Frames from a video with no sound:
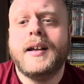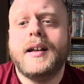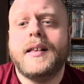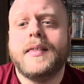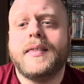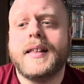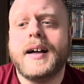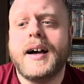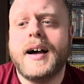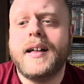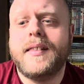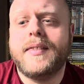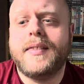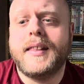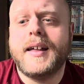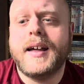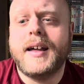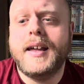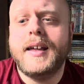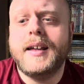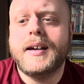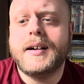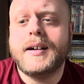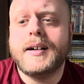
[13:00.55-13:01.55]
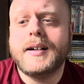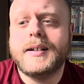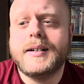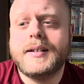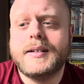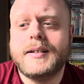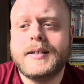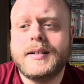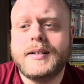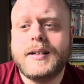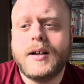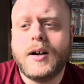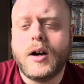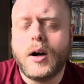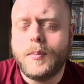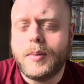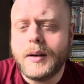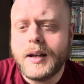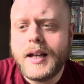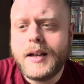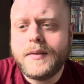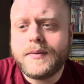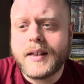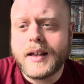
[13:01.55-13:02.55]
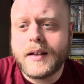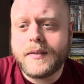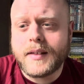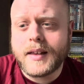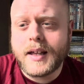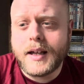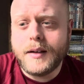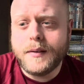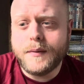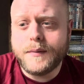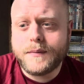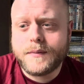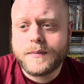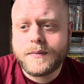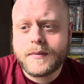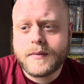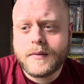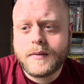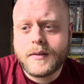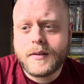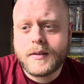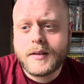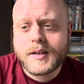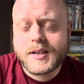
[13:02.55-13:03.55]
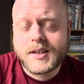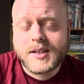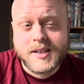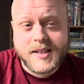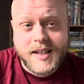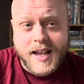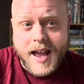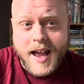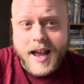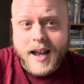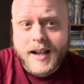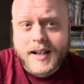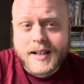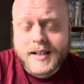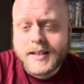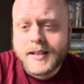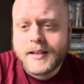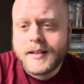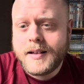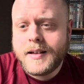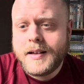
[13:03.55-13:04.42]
that they, I believe that they've sacked,